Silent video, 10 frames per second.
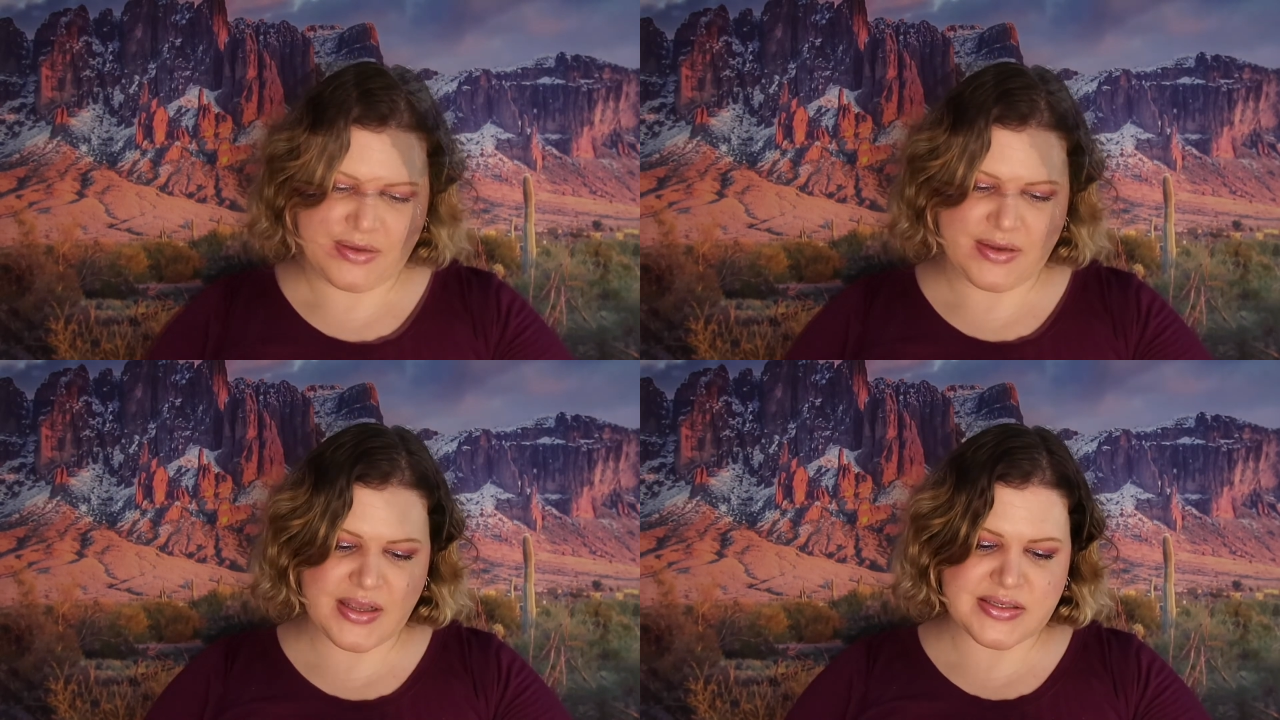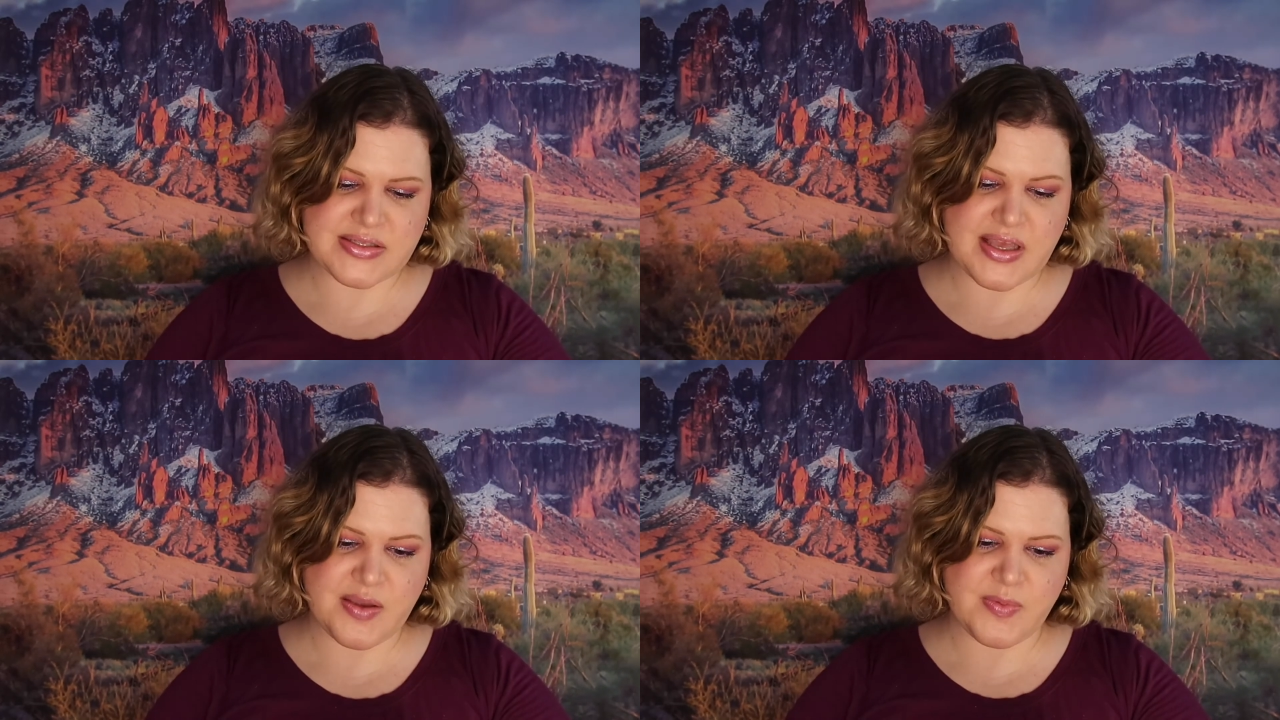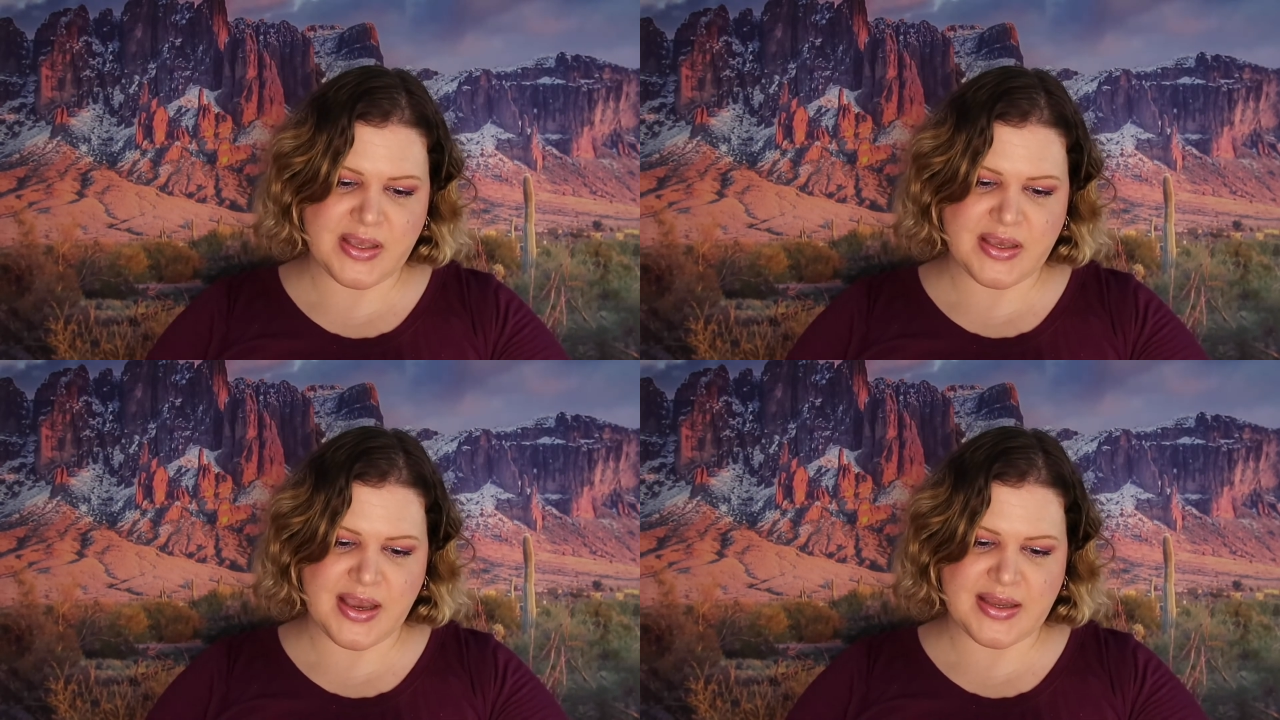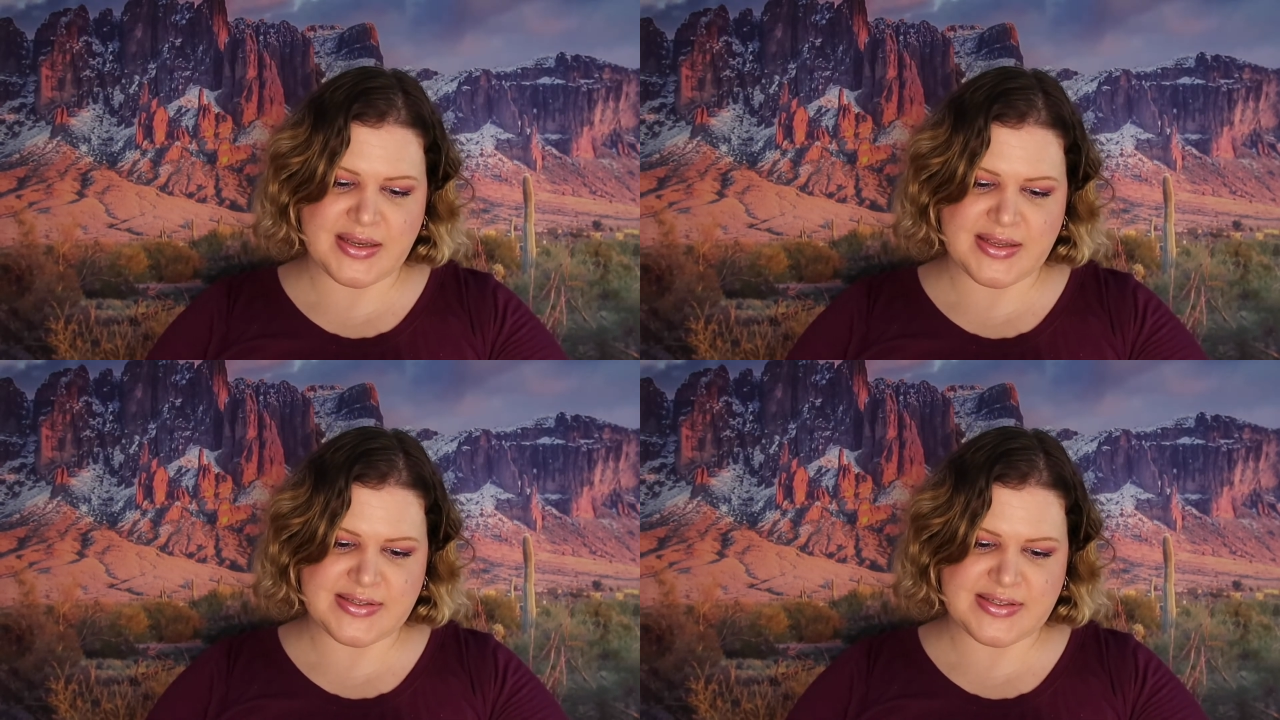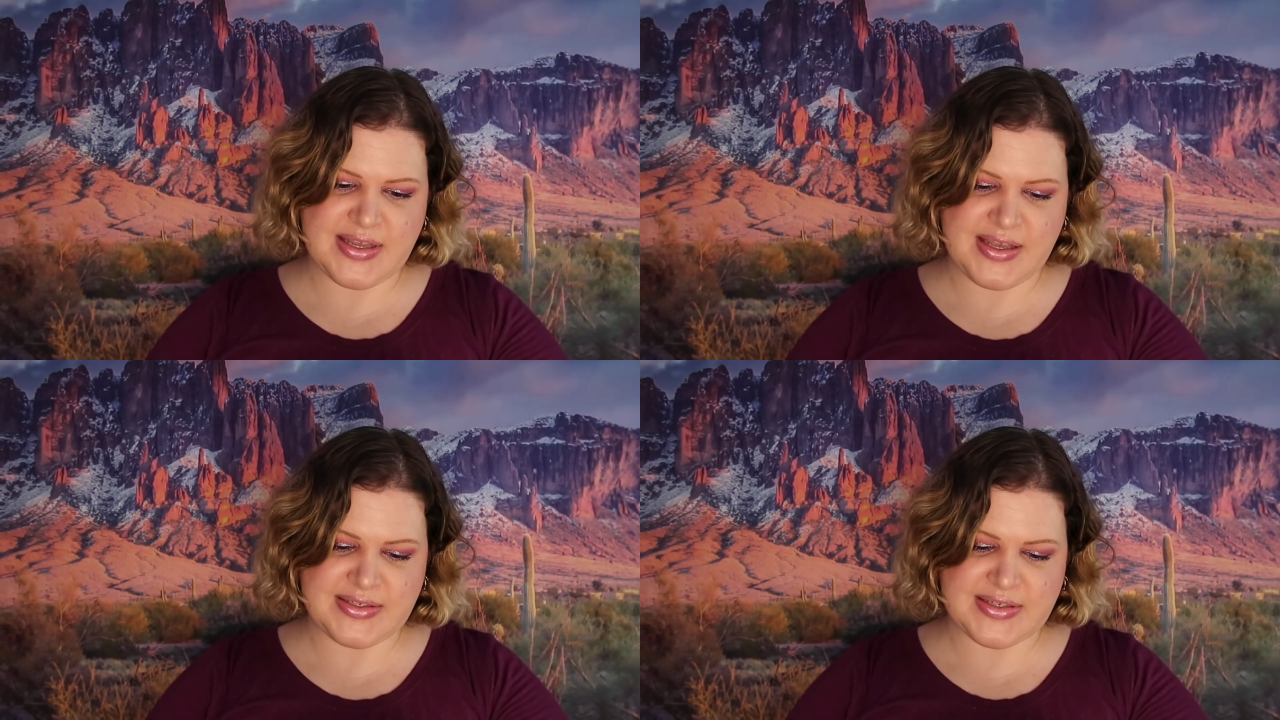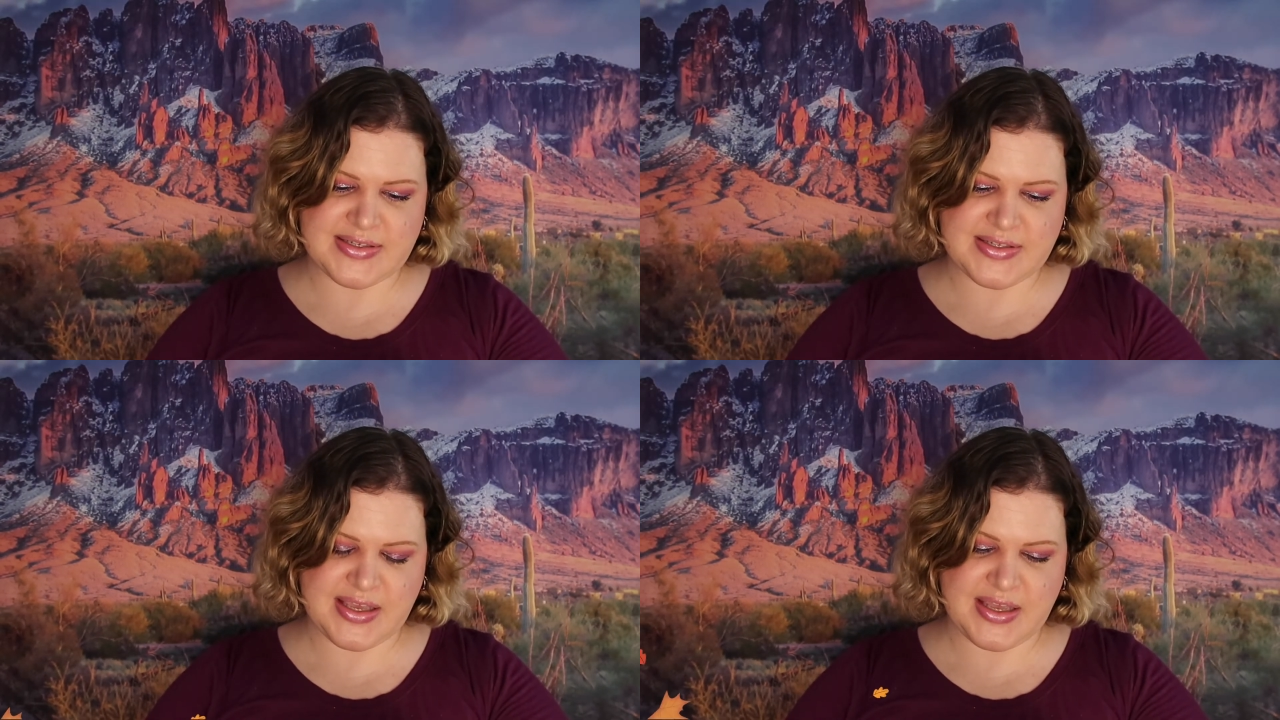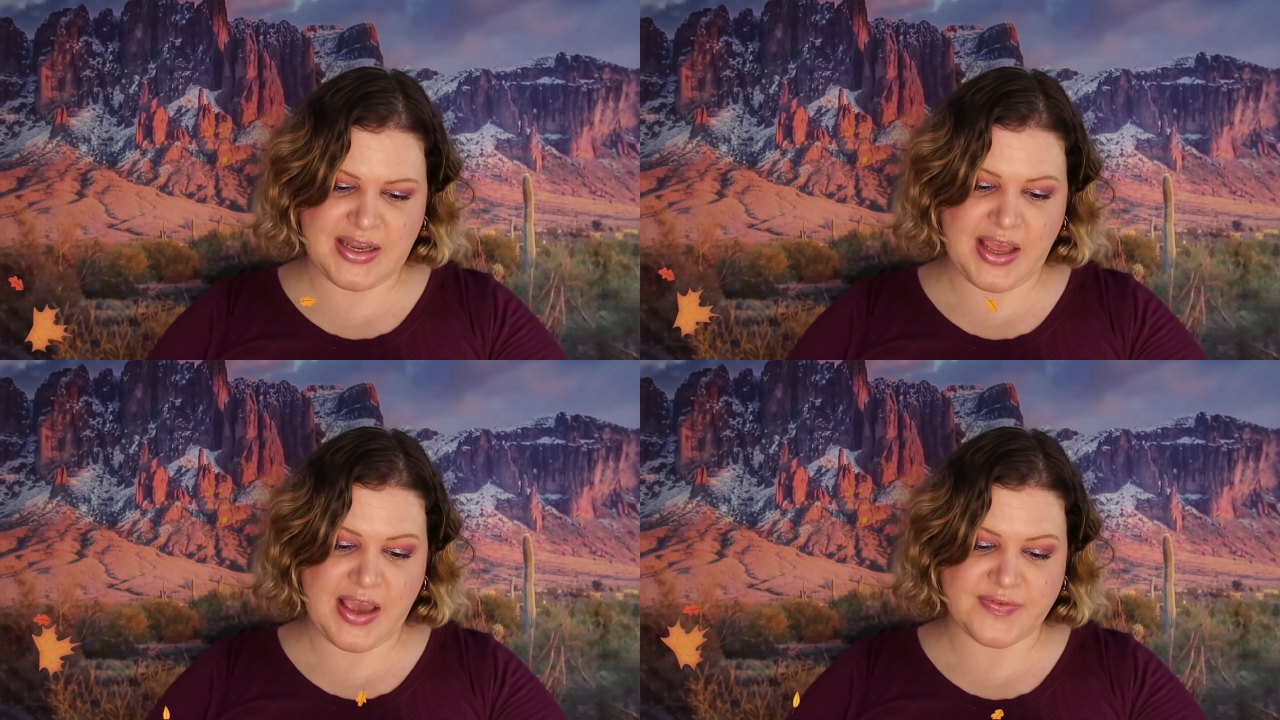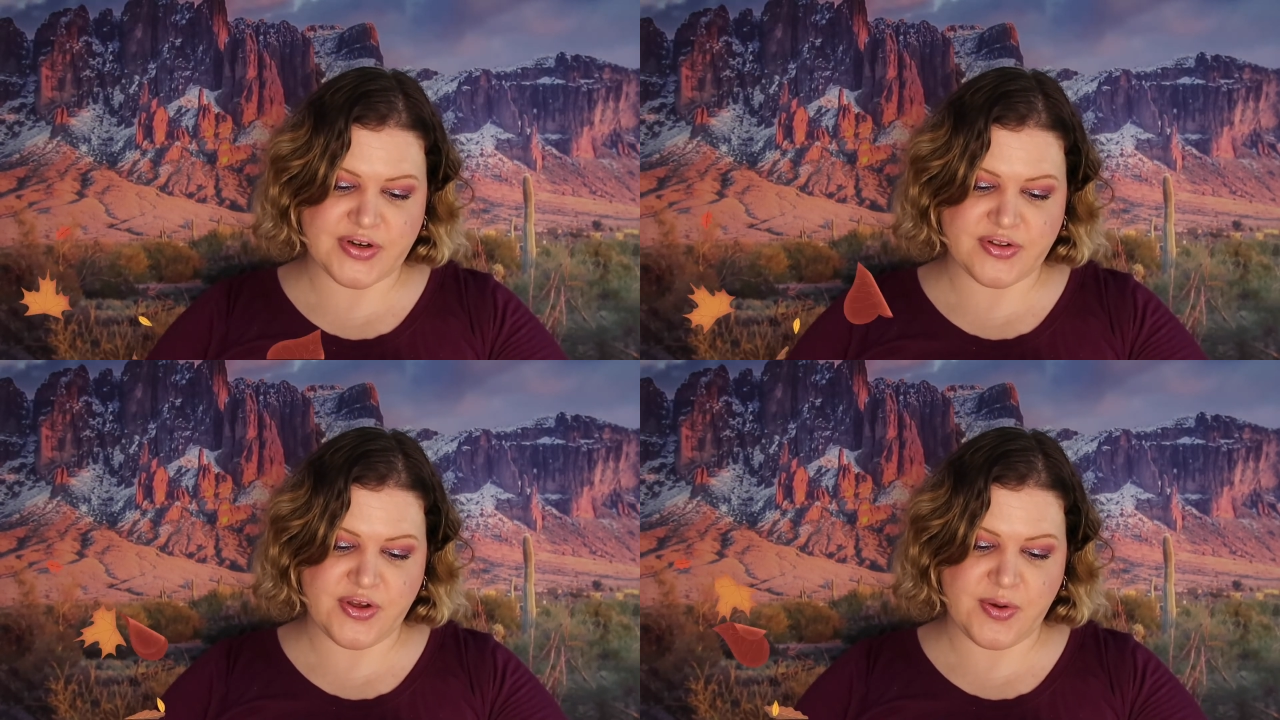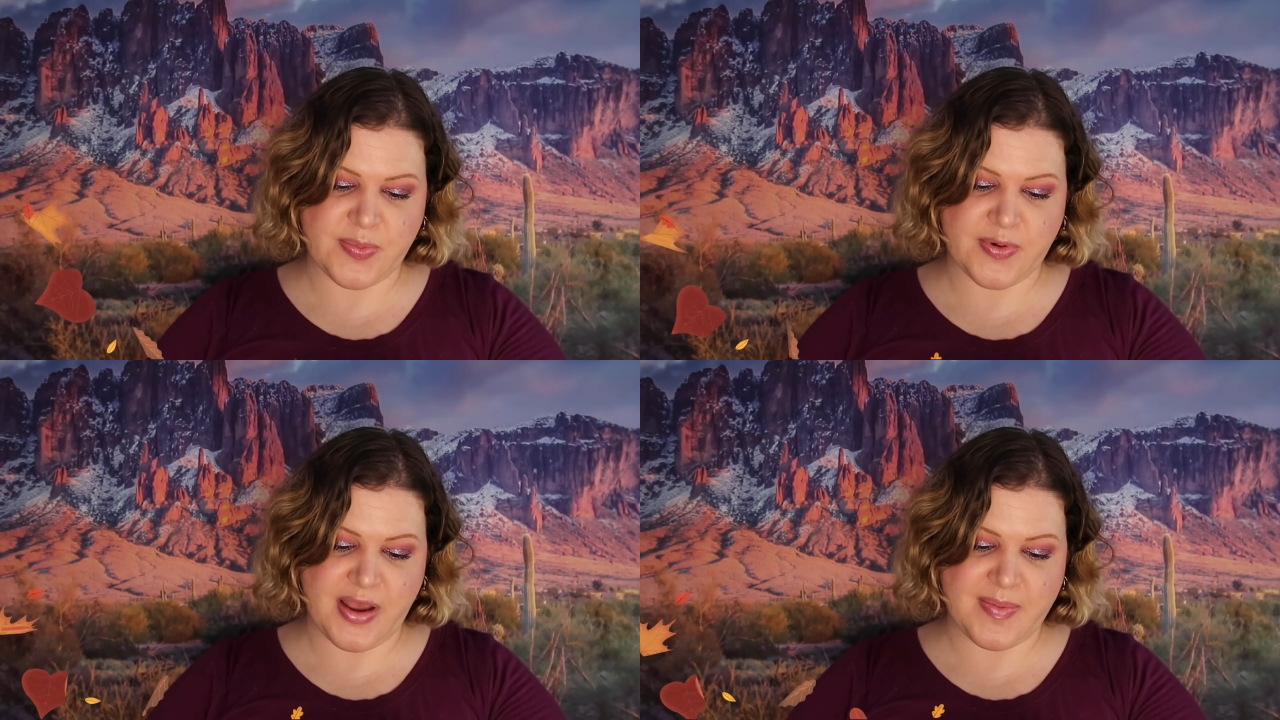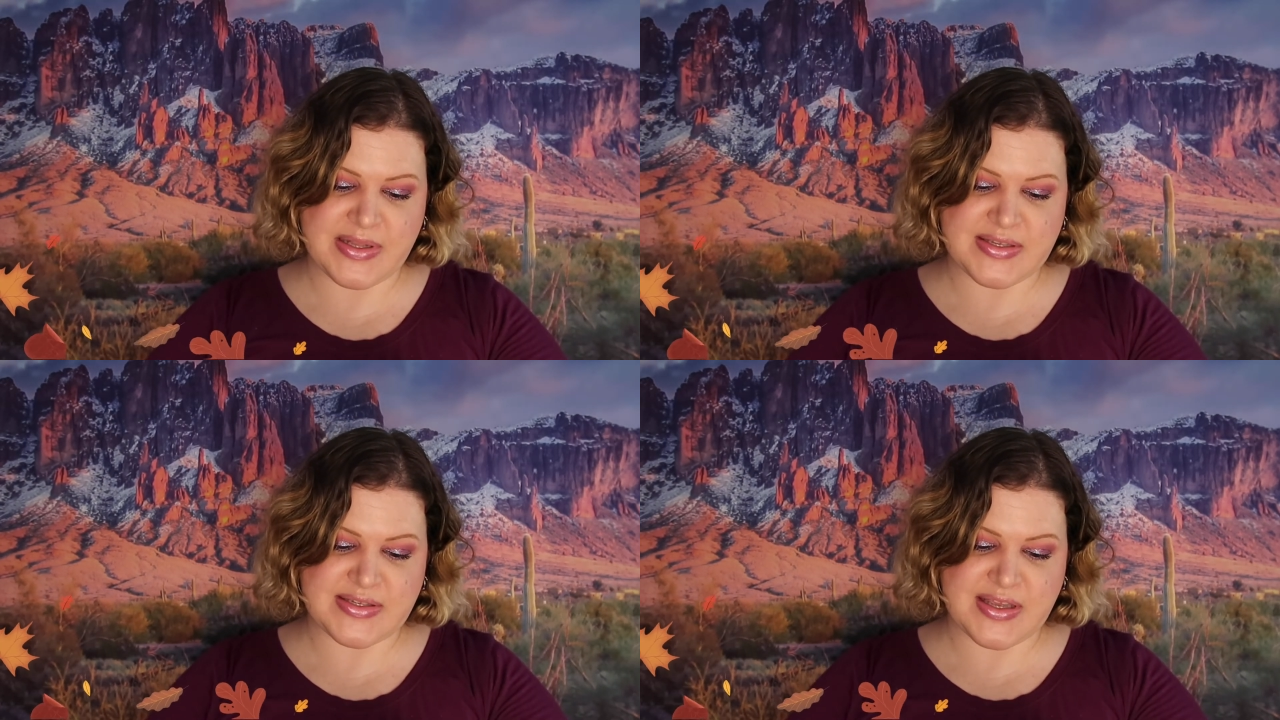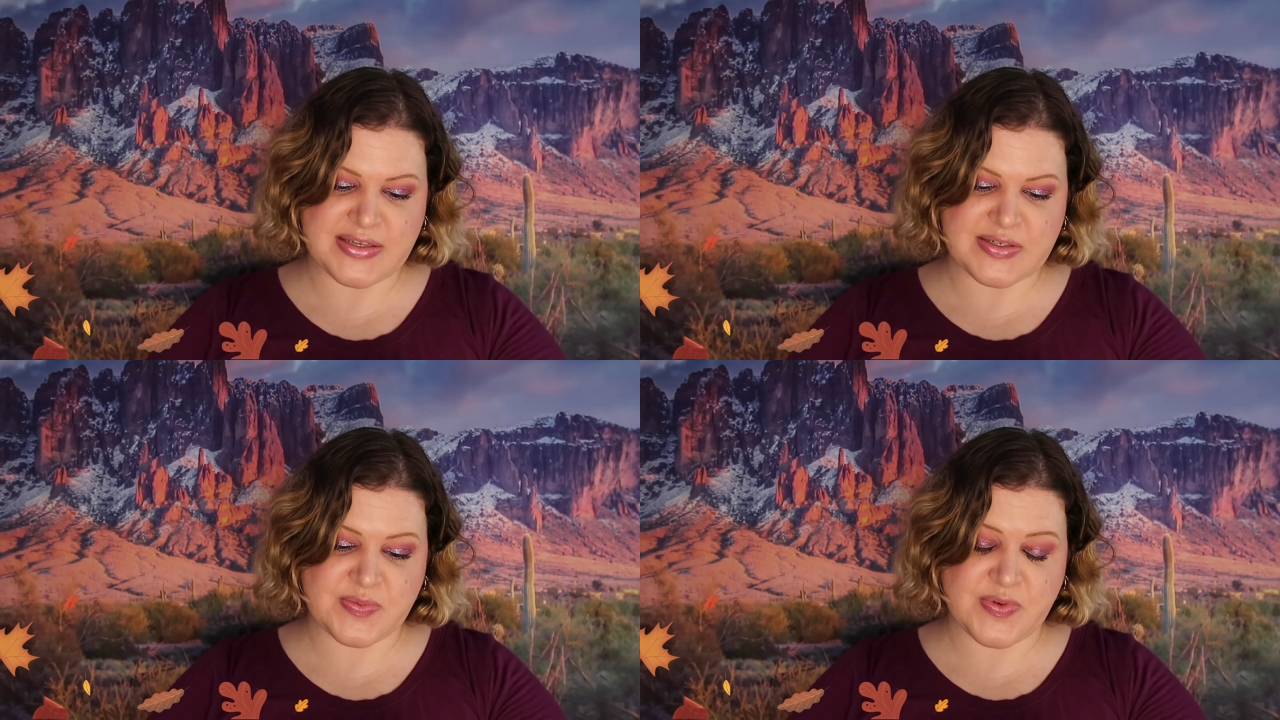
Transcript: Next thing we got is Tint Skin Afterglow Prime and Set